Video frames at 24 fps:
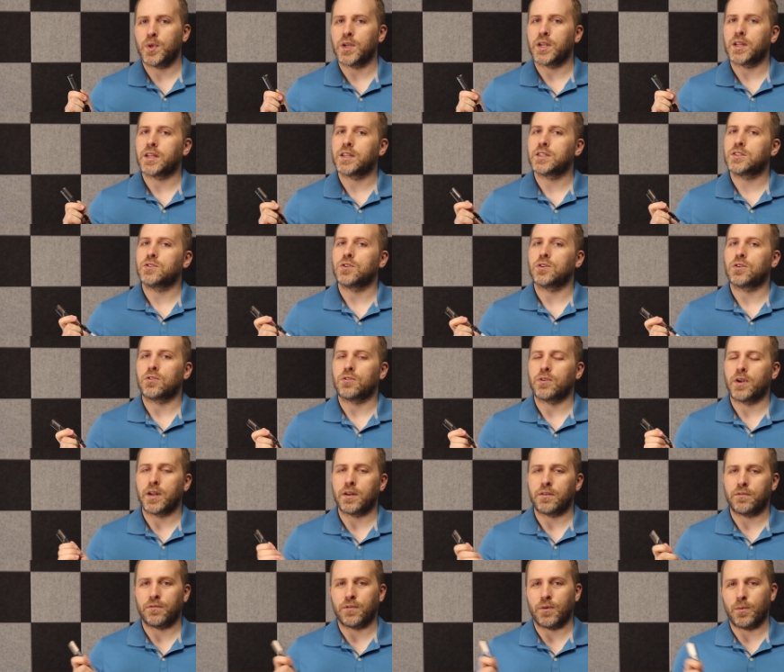but it lets you
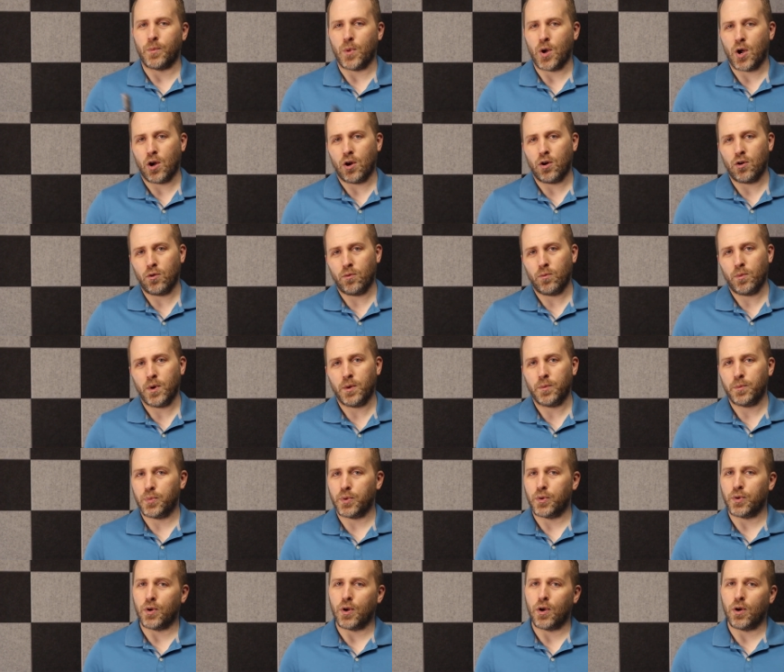create it from Home,
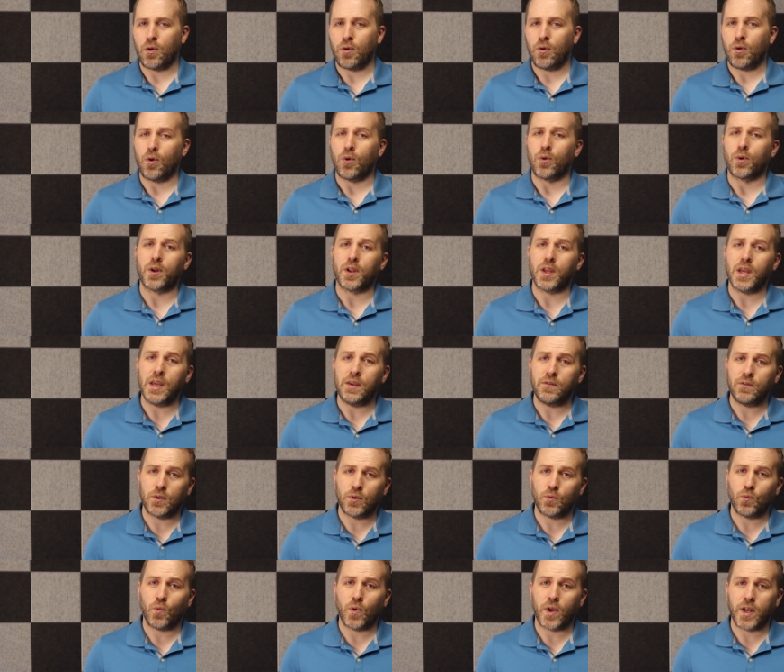Pro, or
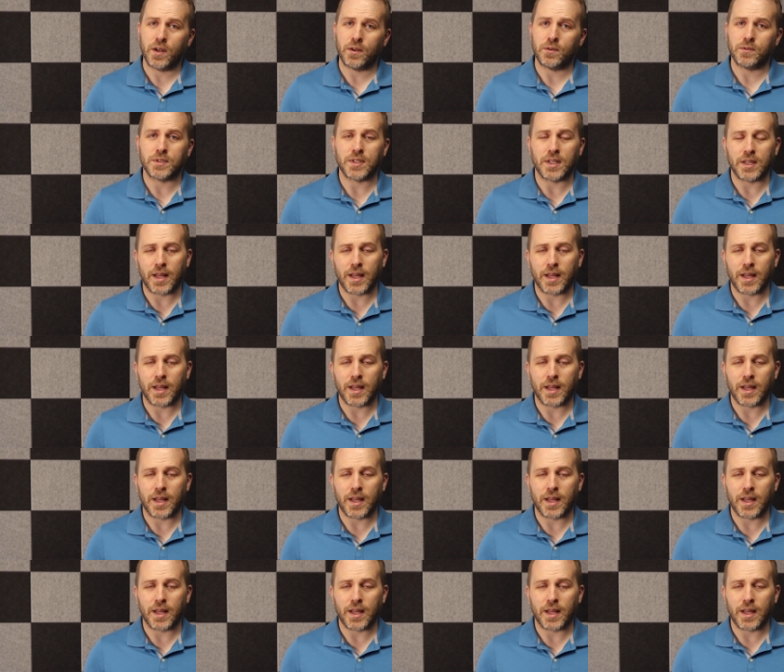even Windows